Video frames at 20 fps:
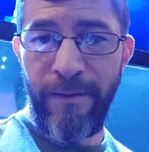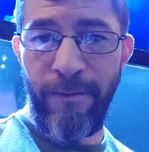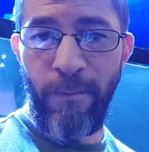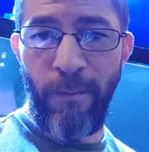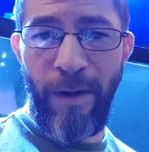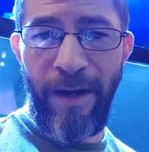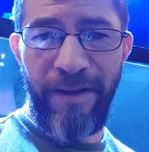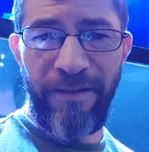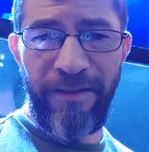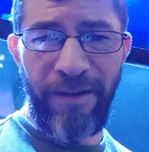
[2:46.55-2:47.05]

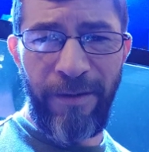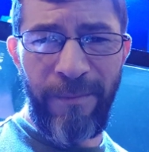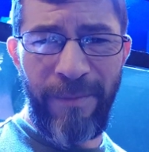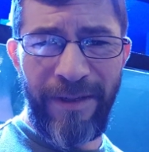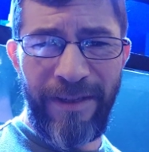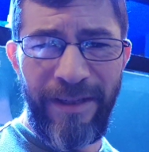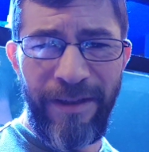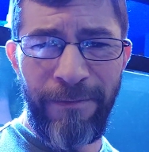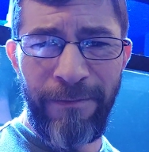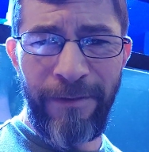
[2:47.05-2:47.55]
why is it a
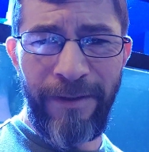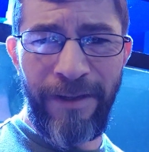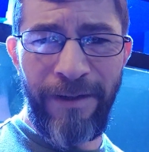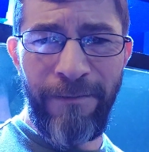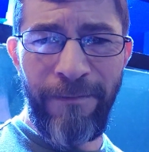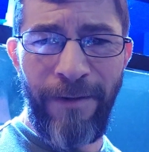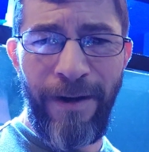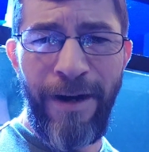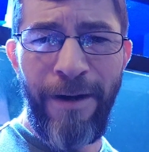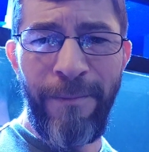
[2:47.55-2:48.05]
big deal for the
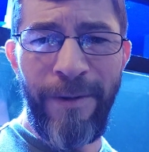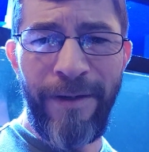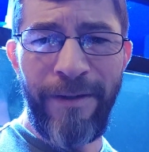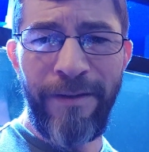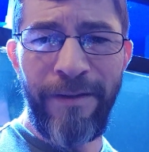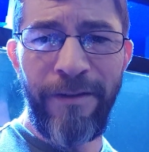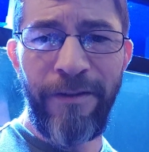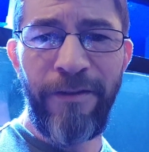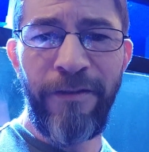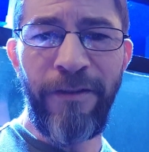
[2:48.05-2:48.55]
environment?
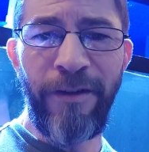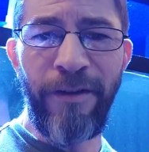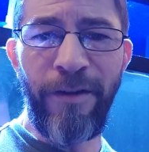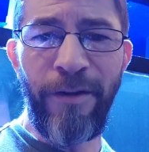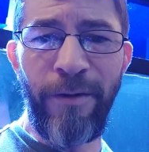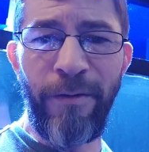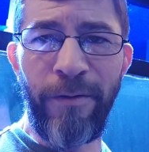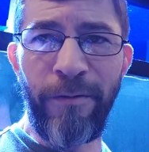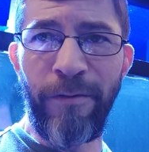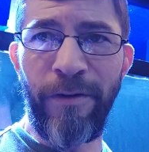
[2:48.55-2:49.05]

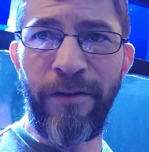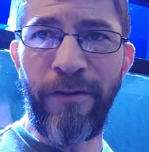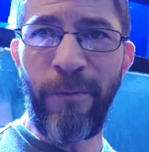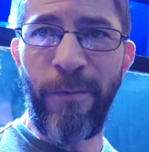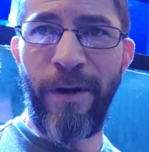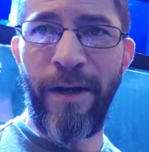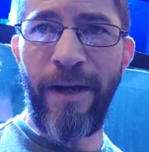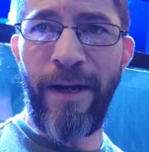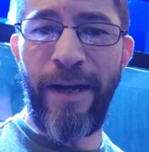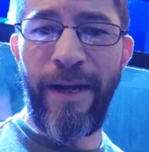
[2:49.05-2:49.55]
So the
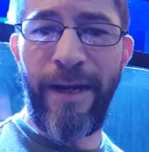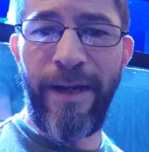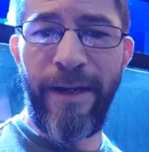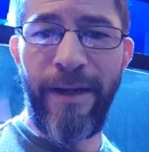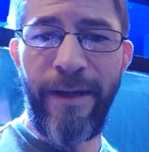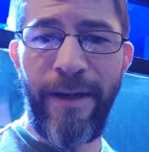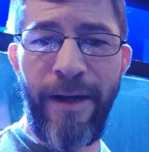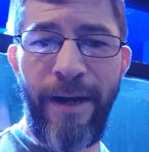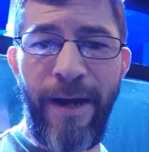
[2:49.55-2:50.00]
reason why